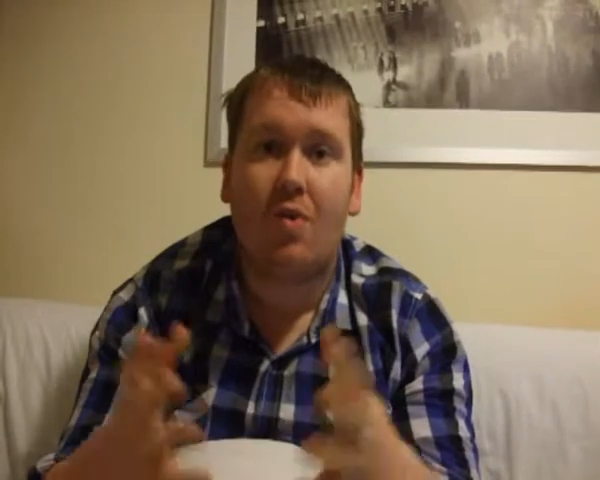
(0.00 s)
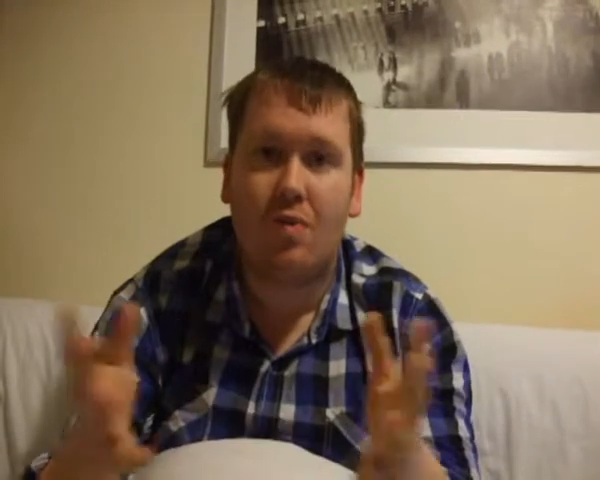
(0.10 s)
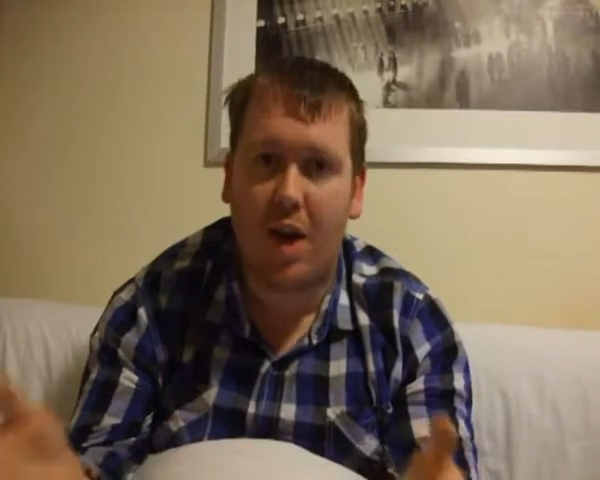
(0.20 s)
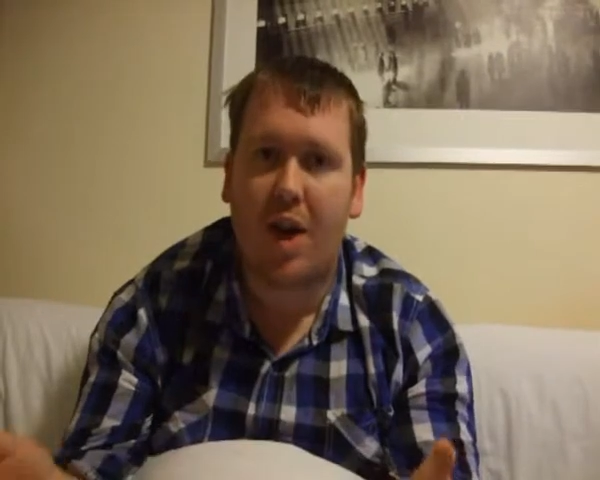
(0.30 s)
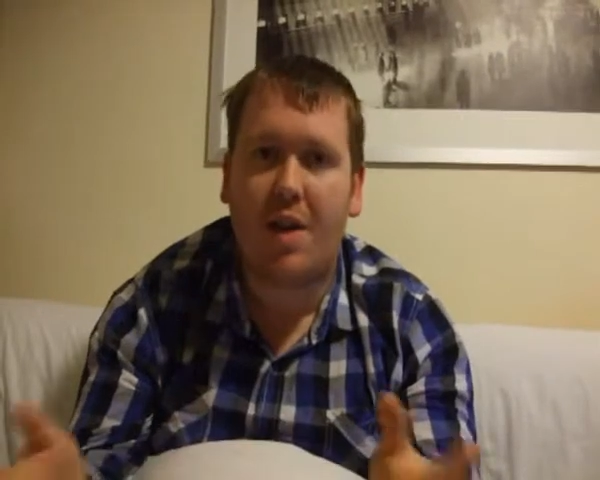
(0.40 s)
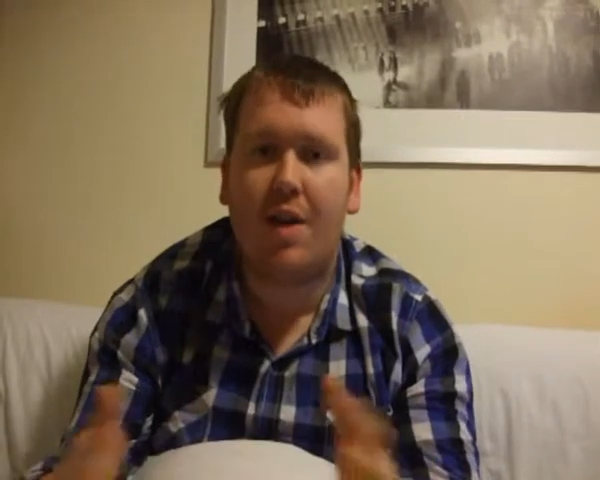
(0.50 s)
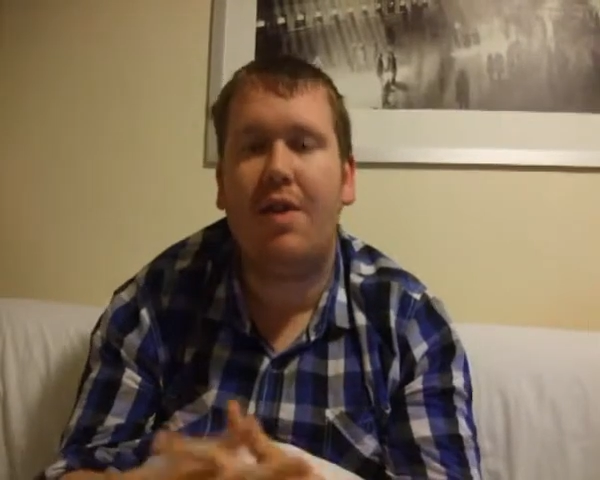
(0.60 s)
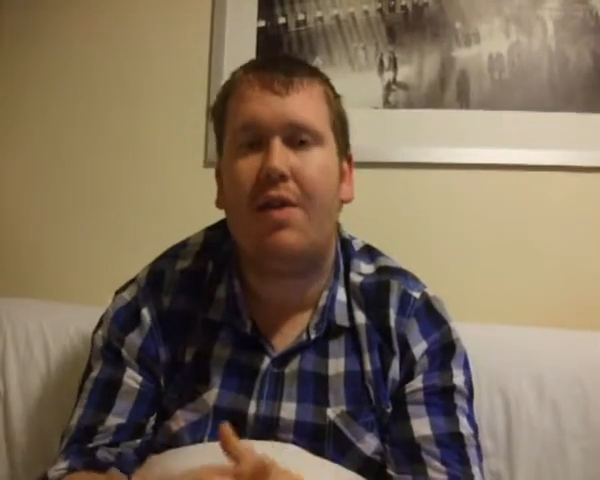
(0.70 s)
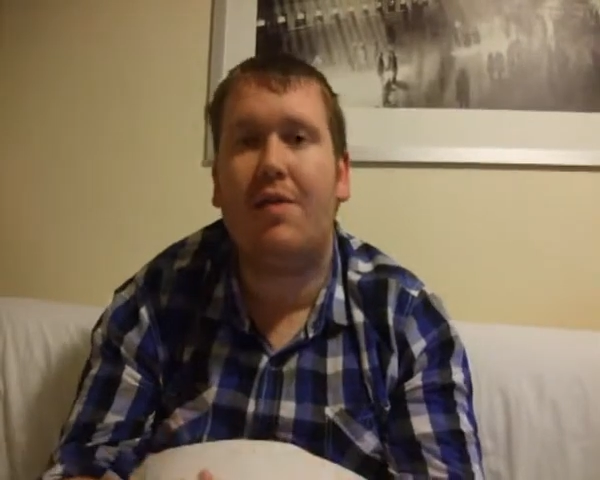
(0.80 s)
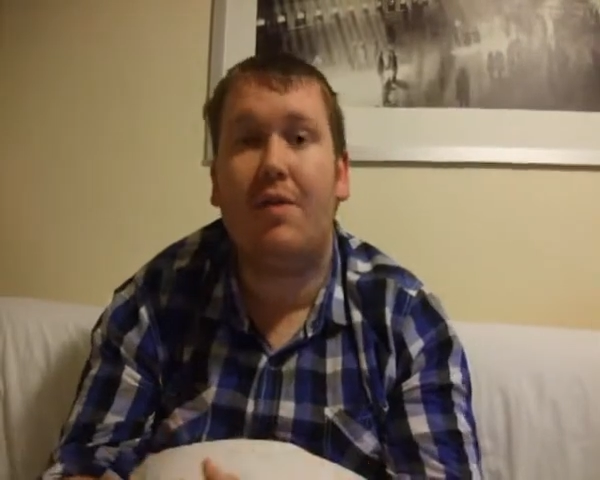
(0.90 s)

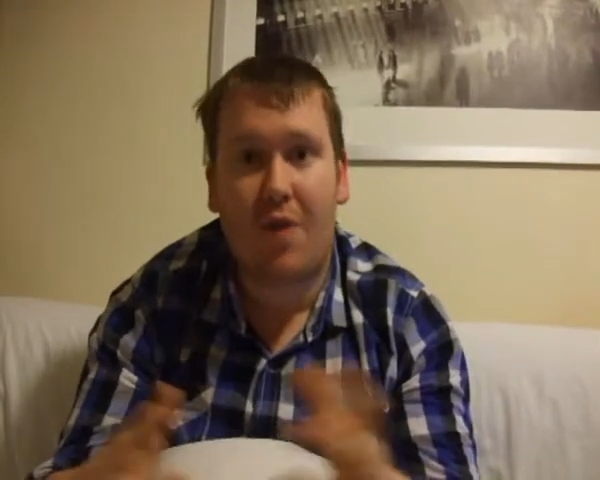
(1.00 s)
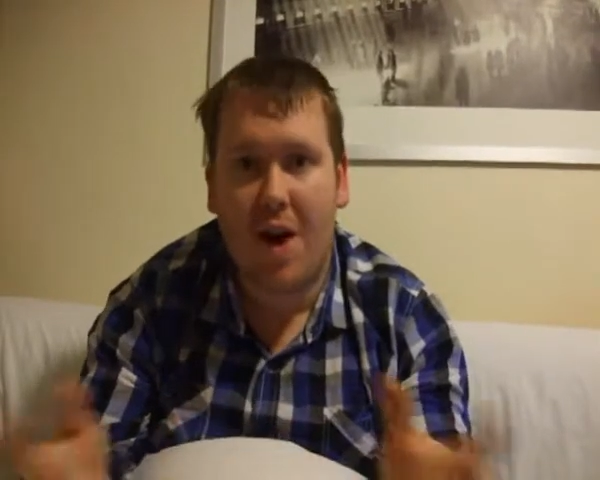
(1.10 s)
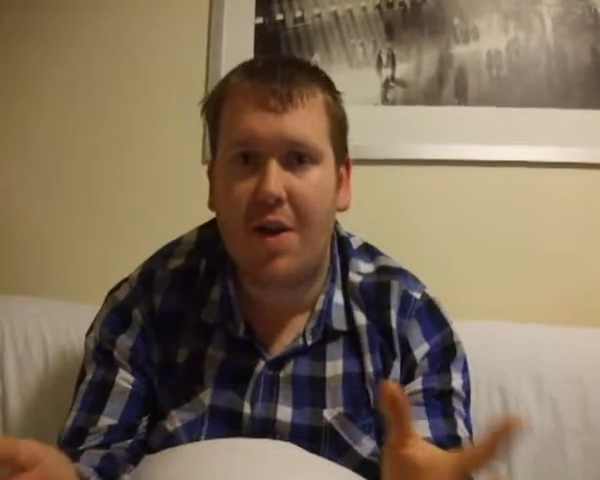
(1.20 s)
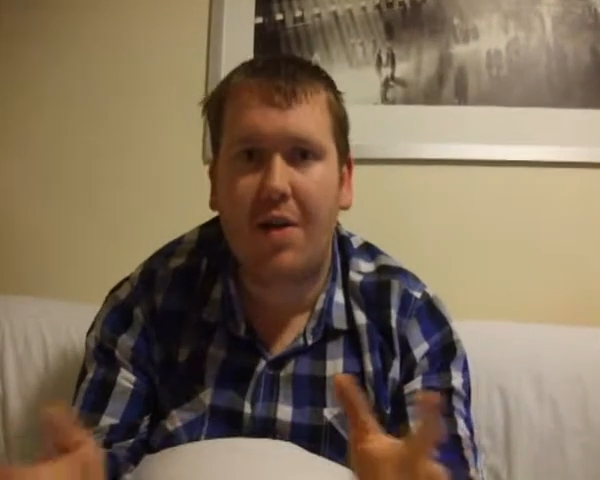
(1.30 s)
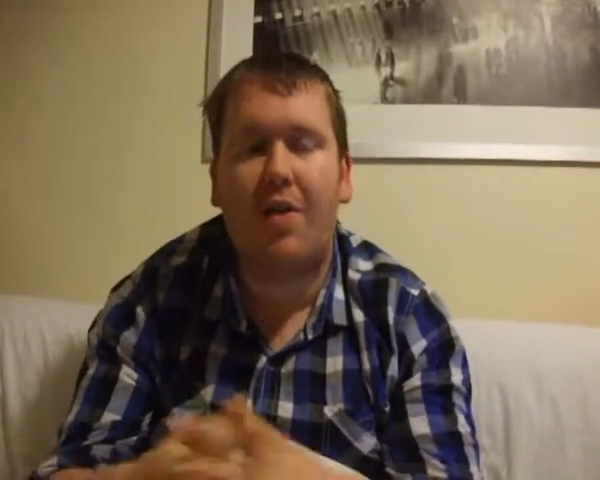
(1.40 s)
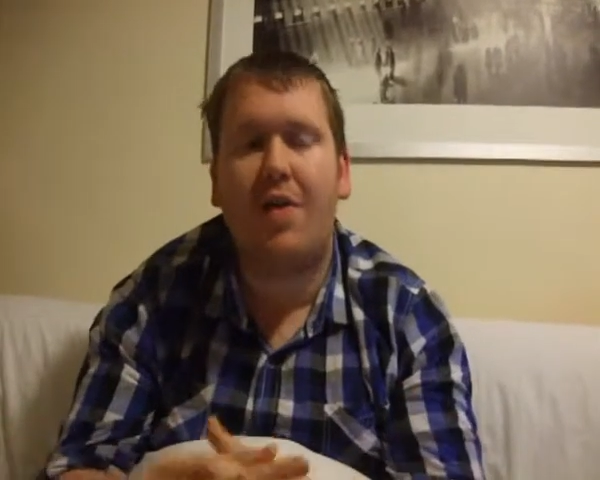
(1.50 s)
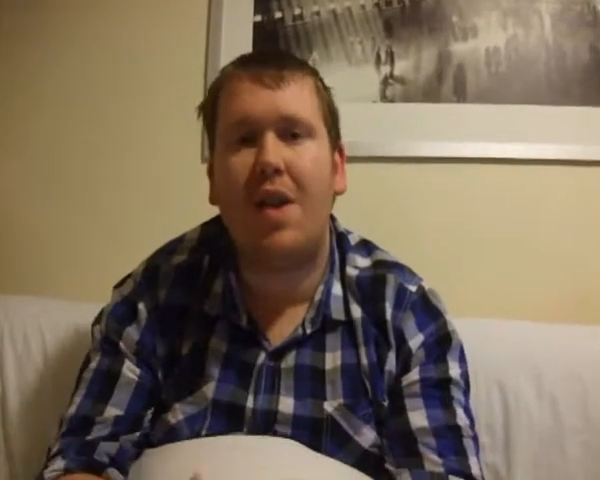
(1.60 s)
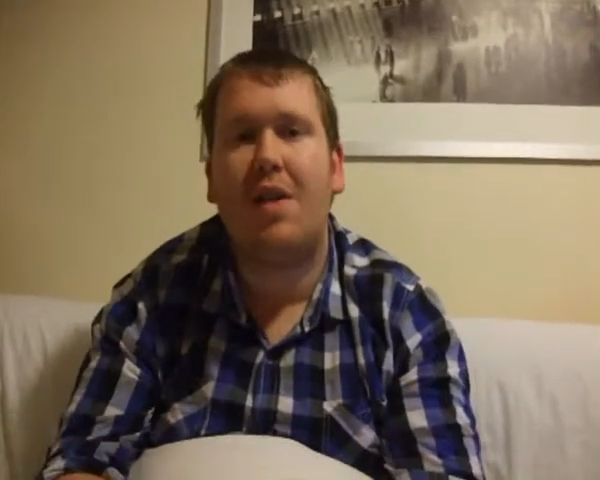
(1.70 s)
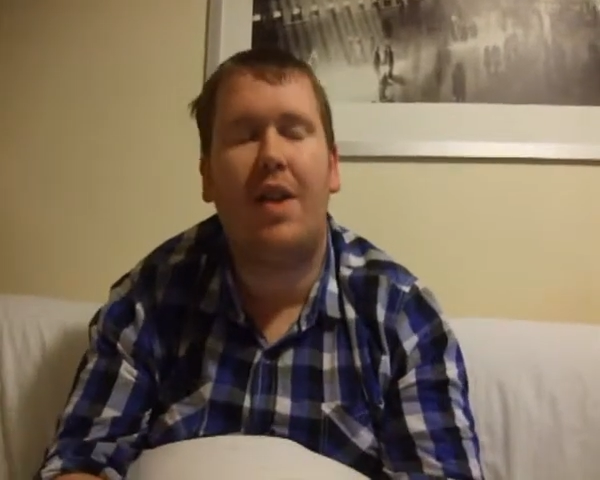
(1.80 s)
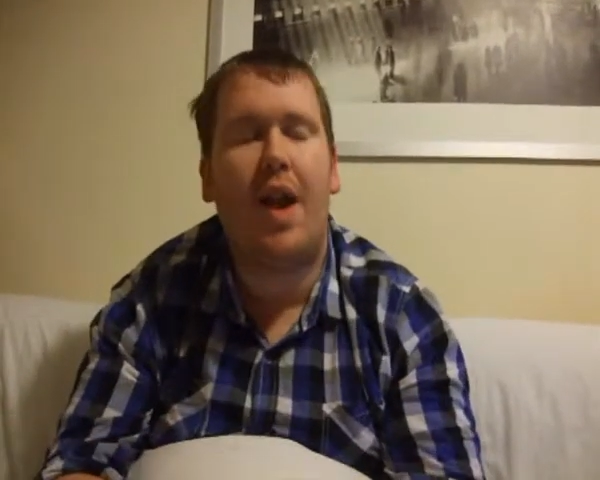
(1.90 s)
readers and friends on the
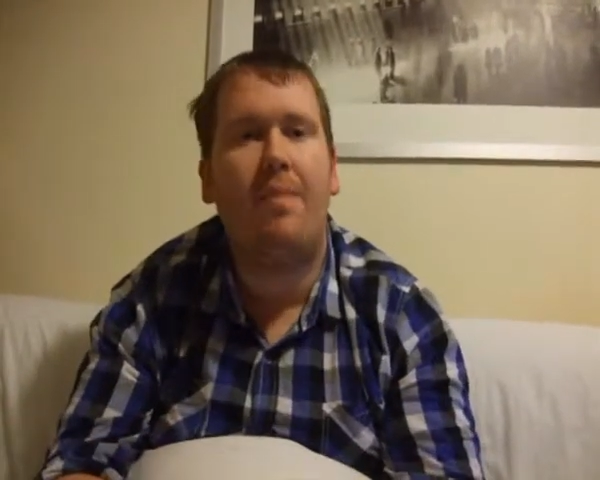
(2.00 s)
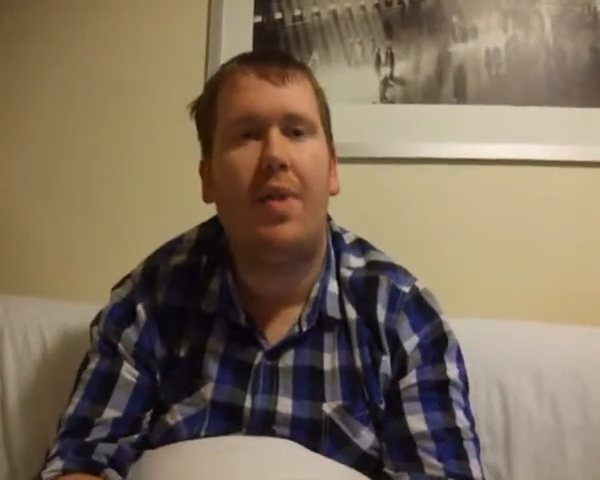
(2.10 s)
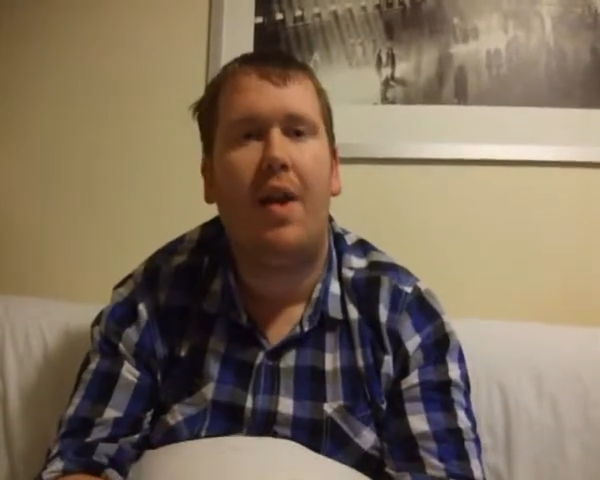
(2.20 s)
internet.